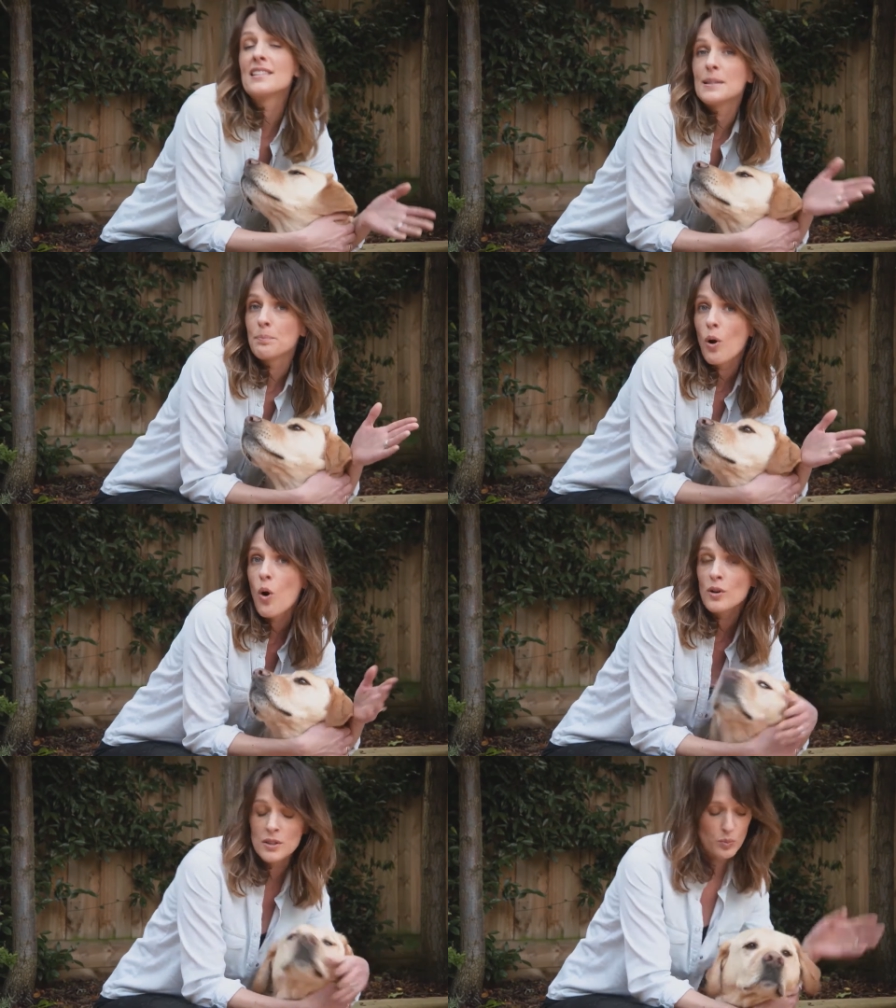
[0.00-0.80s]
it's
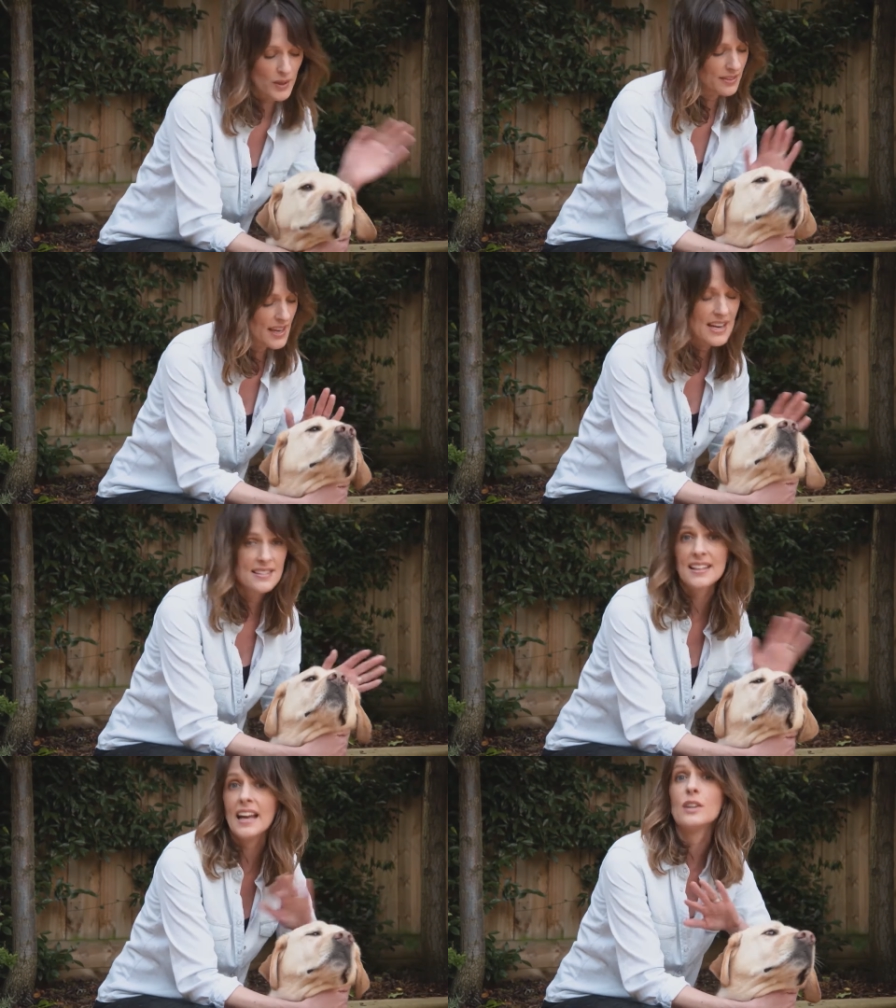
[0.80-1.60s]
important with
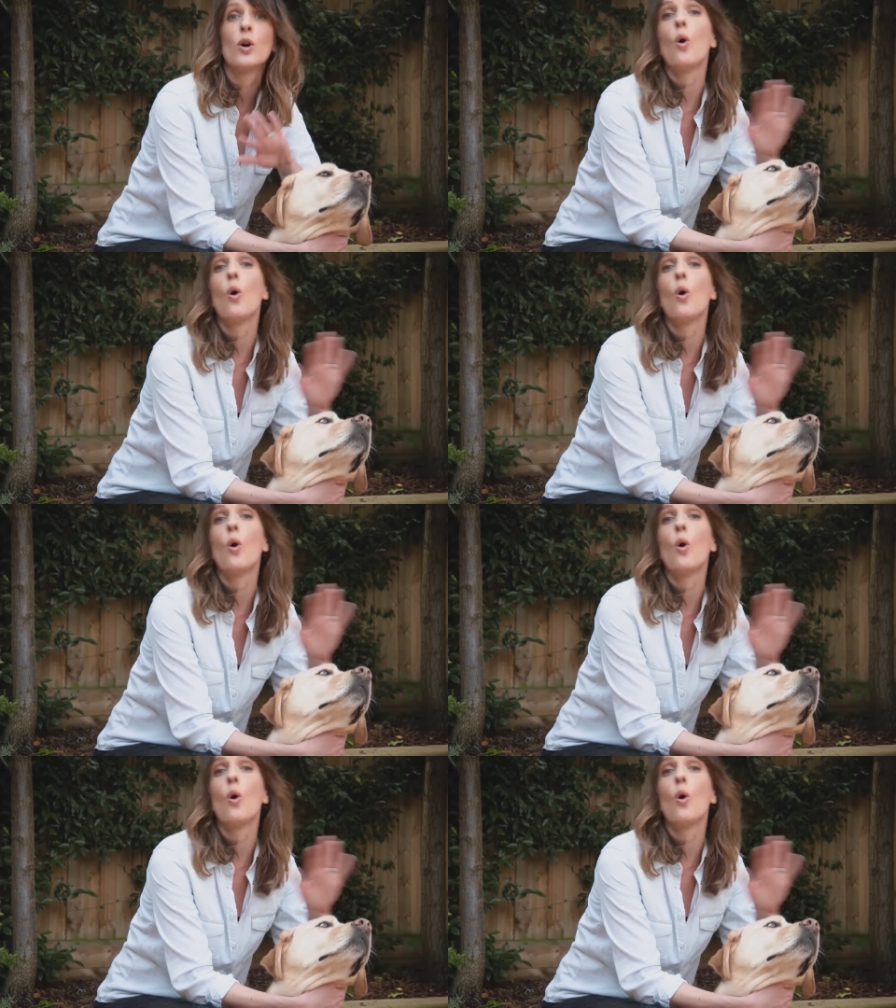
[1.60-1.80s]
these and